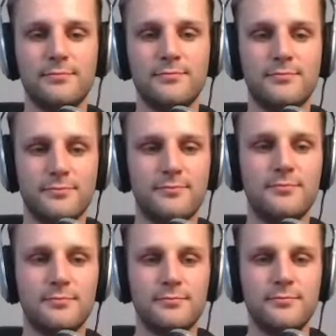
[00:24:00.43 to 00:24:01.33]

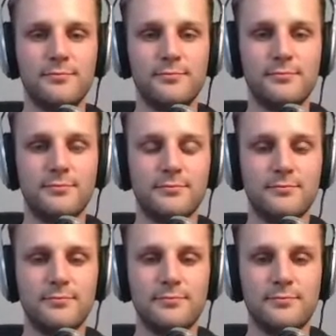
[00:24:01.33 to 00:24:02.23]

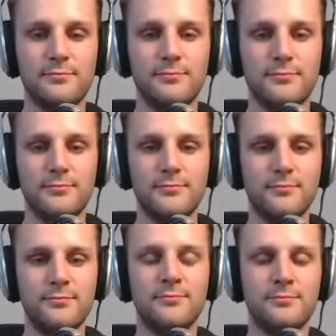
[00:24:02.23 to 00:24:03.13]

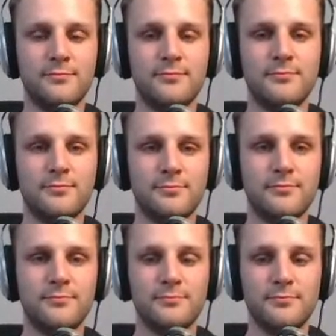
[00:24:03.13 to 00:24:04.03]

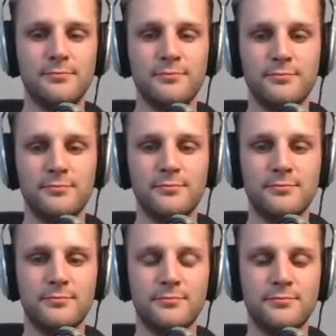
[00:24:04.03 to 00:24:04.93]

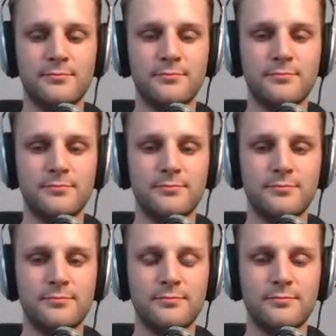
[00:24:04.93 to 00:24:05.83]
This person isn't speaking.